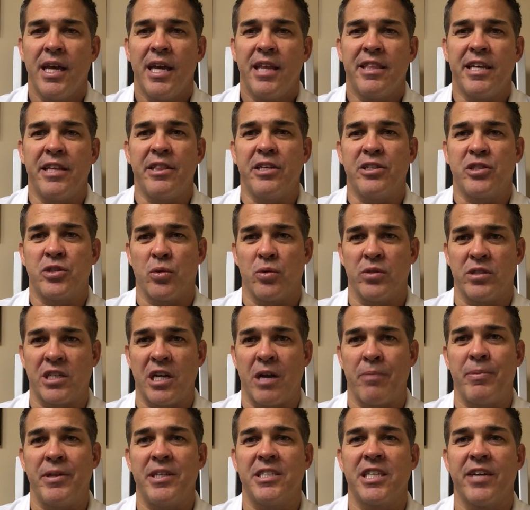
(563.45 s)
then the insurance
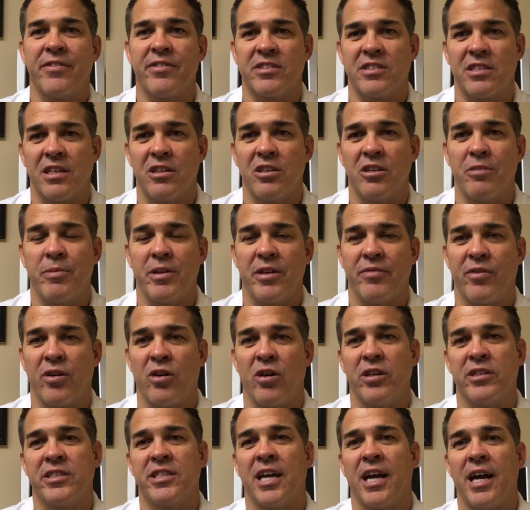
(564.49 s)
companies give us a little bit of a
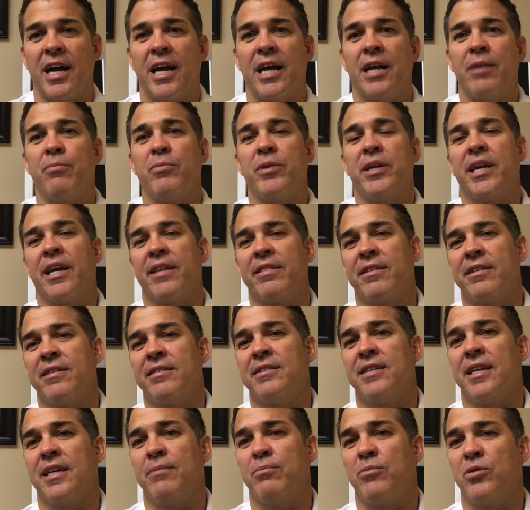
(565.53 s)
hard time. We have to
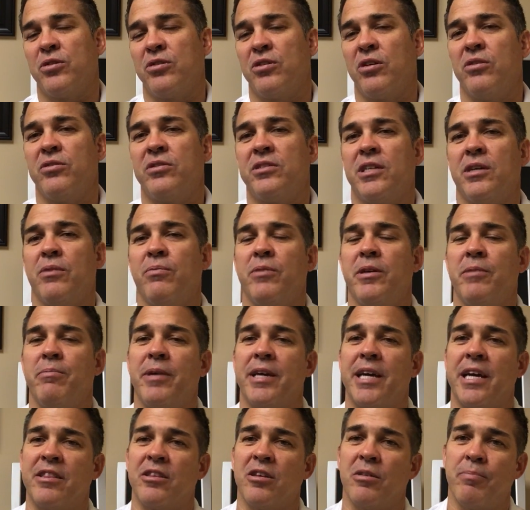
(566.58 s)
send more notes in. We
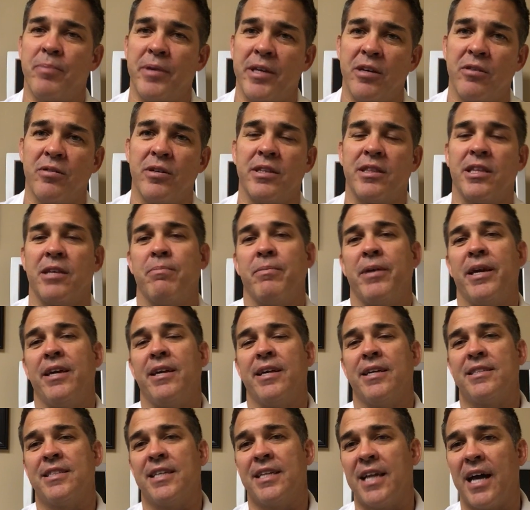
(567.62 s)
may have to appeal it. They may
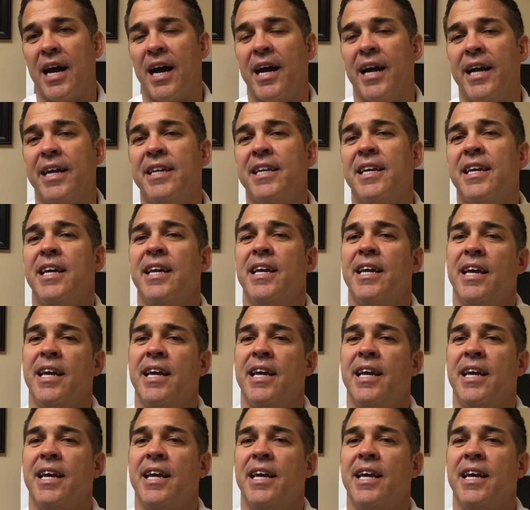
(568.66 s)
get denied.